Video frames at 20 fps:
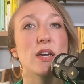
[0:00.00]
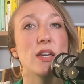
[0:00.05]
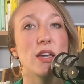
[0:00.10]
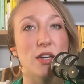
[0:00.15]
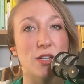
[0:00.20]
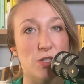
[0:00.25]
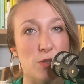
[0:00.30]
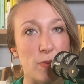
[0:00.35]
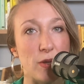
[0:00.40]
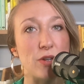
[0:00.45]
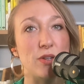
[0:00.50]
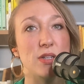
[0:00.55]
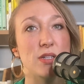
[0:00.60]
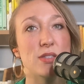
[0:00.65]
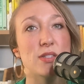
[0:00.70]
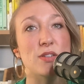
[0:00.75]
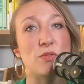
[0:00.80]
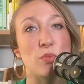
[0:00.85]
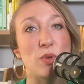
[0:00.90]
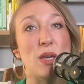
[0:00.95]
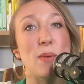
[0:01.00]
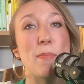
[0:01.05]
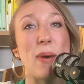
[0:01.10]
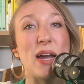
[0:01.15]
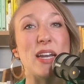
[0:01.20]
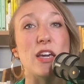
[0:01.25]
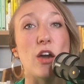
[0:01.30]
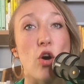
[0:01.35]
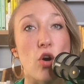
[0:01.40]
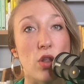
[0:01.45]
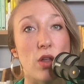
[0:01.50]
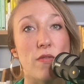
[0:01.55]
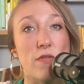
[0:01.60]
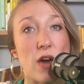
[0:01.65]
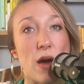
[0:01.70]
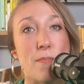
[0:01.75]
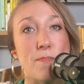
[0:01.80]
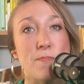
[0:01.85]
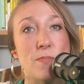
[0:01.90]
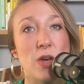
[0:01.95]
experience, and we embody all of
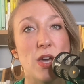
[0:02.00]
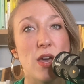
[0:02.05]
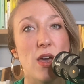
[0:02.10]
them.